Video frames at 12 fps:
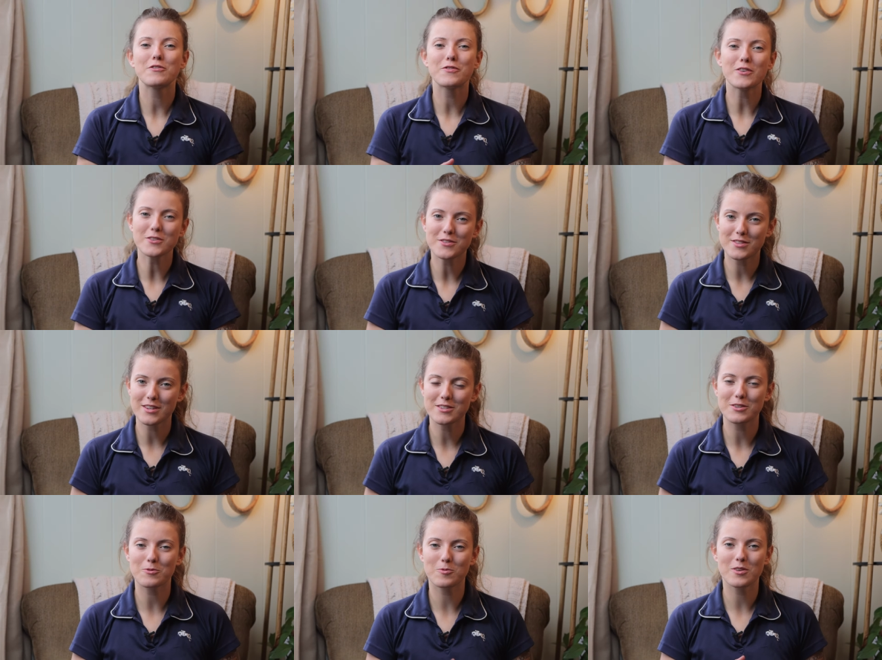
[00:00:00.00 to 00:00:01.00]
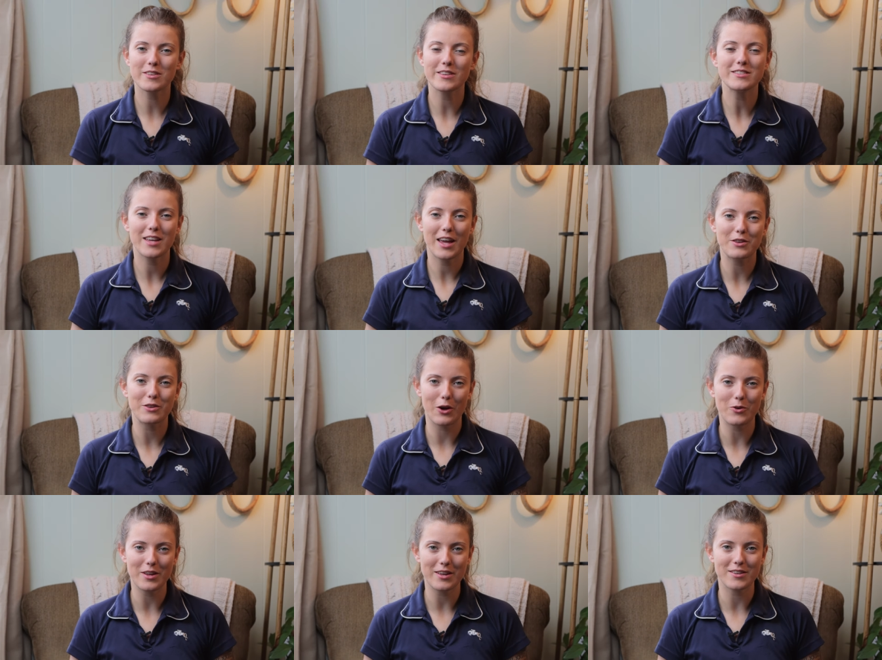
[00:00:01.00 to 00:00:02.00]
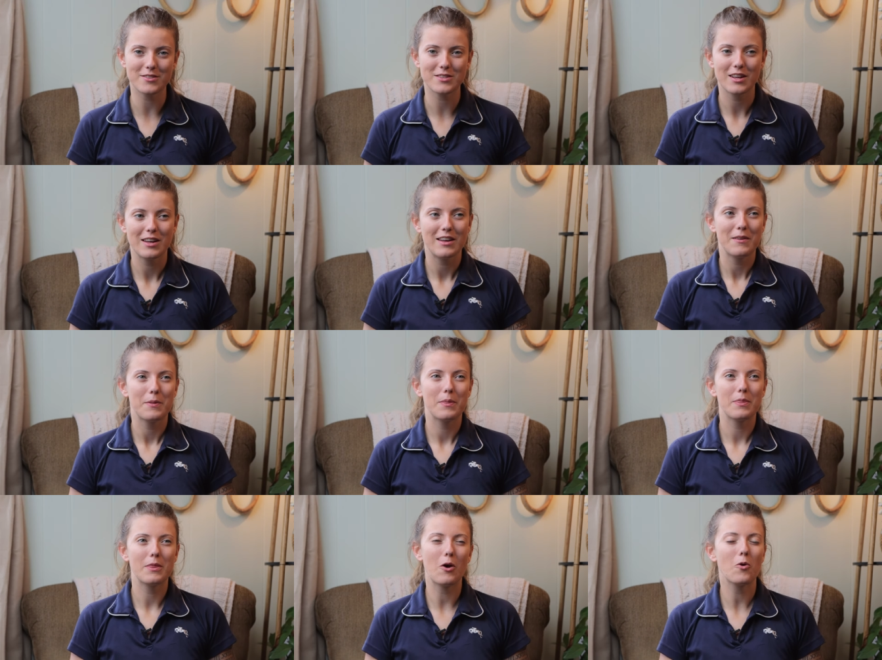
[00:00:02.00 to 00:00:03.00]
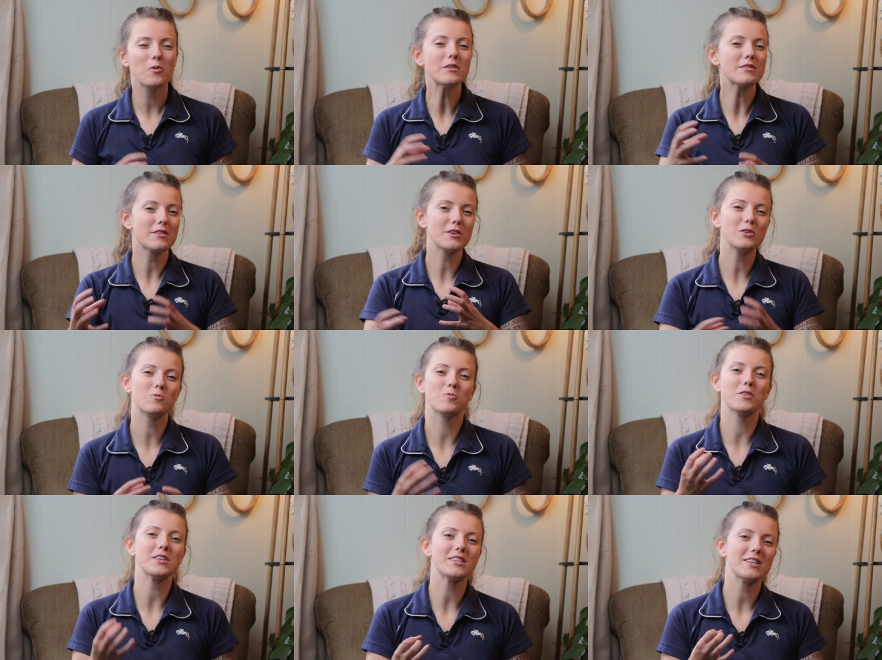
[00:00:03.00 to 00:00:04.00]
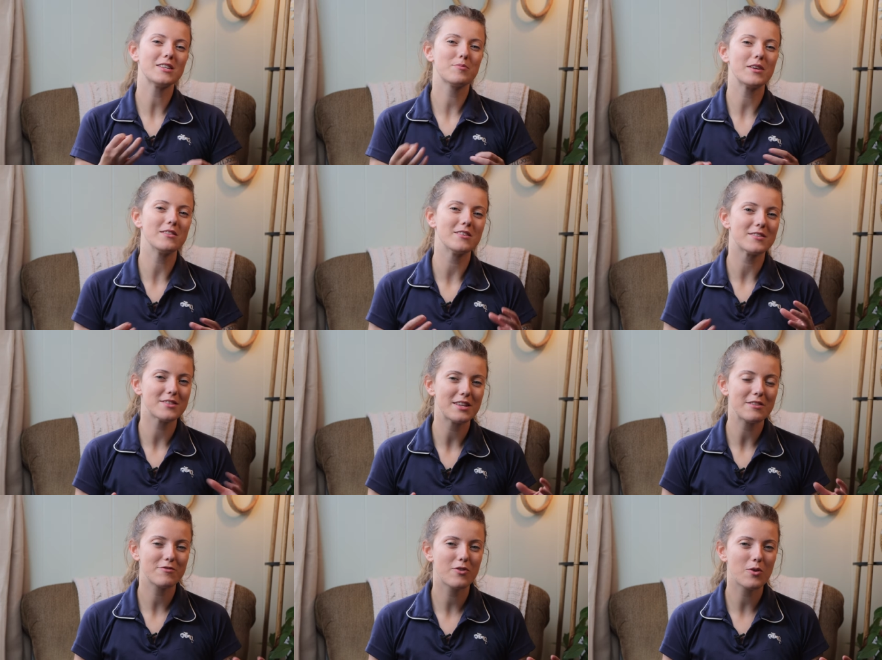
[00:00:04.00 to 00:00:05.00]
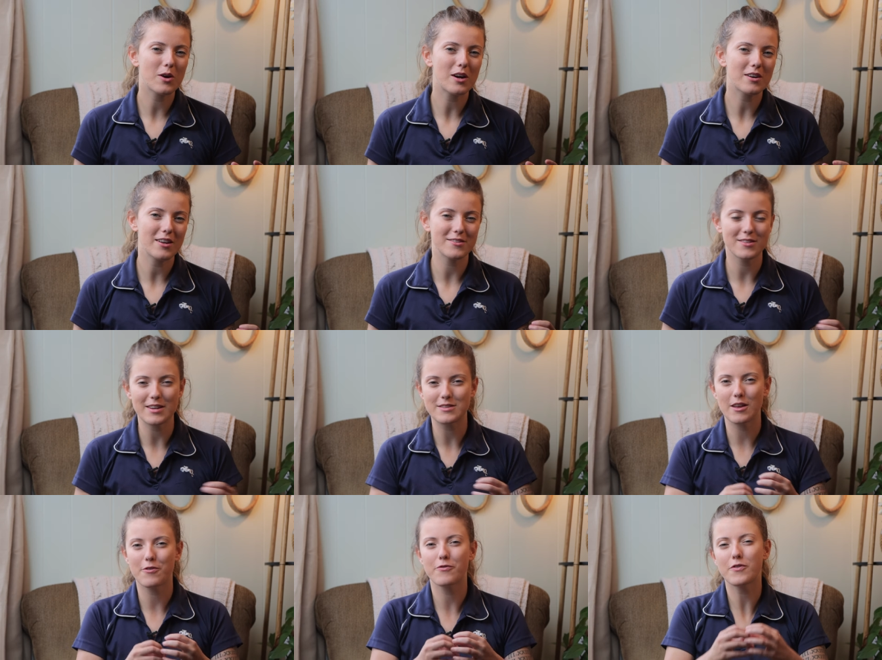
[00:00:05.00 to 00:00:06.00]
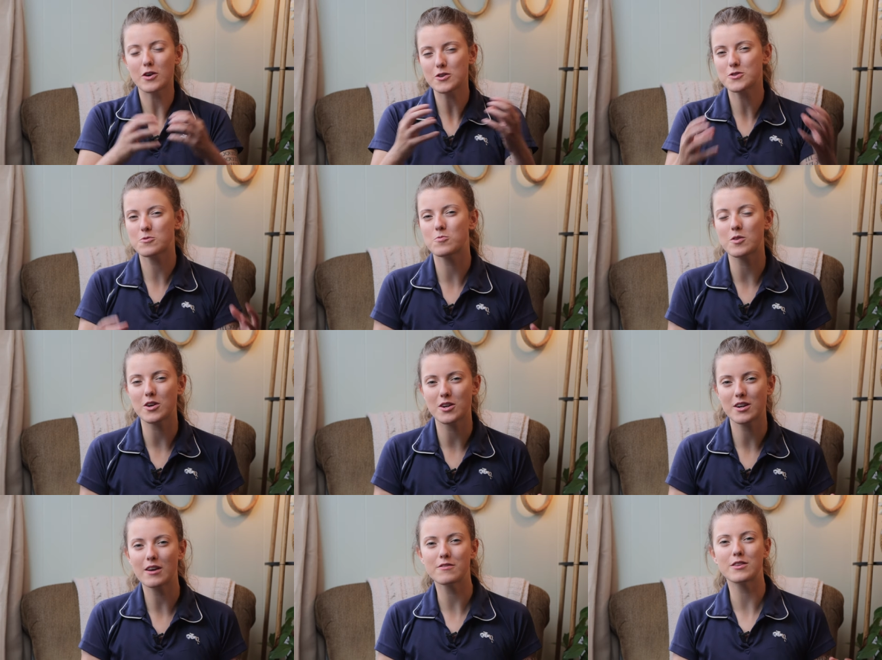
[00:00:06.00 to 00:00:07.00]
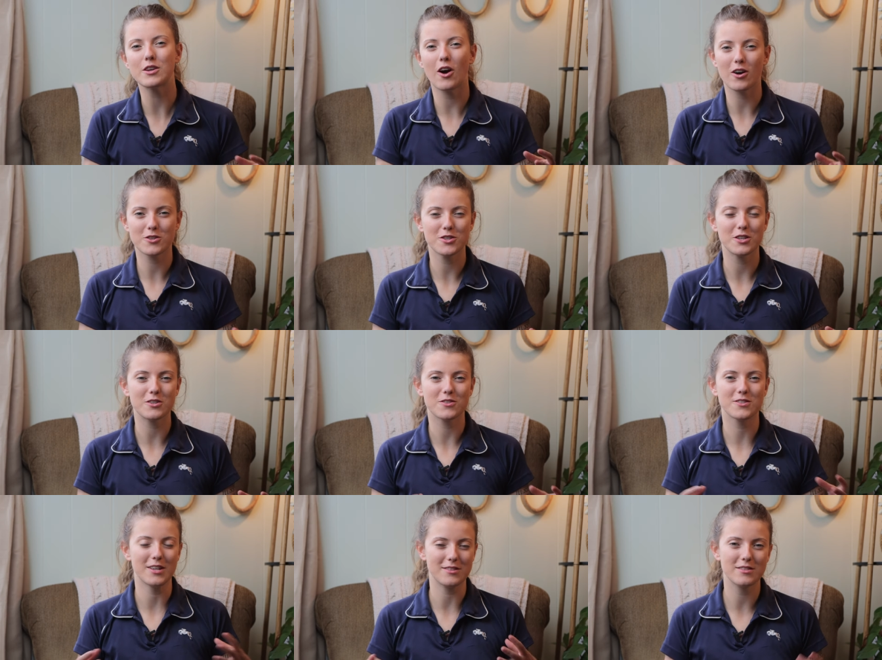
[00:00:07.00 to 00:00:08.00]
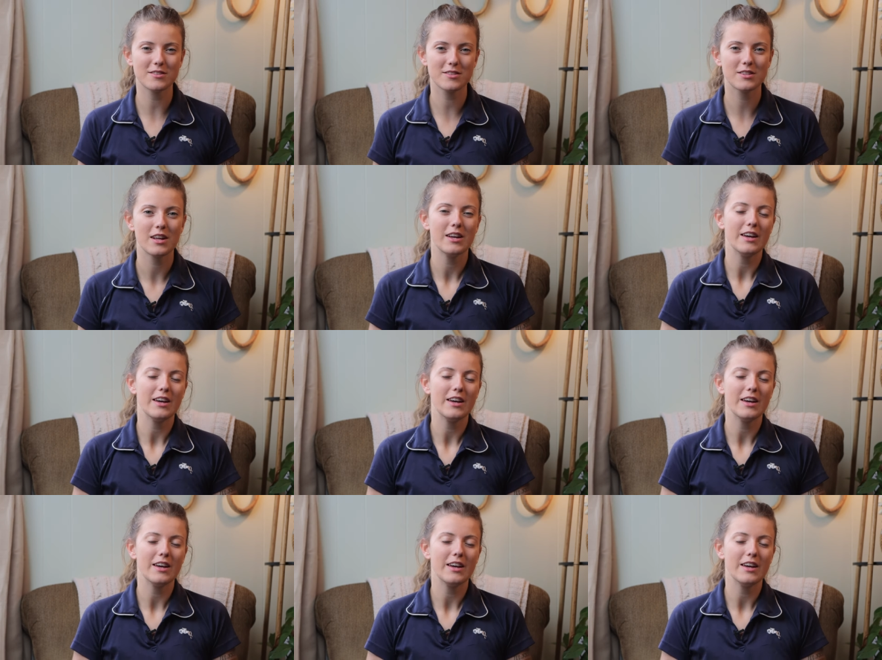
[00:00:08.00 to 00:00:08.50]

the first thing to really take note is the only thing you really need to be listening for is like the first word of the auctioneer's sentence,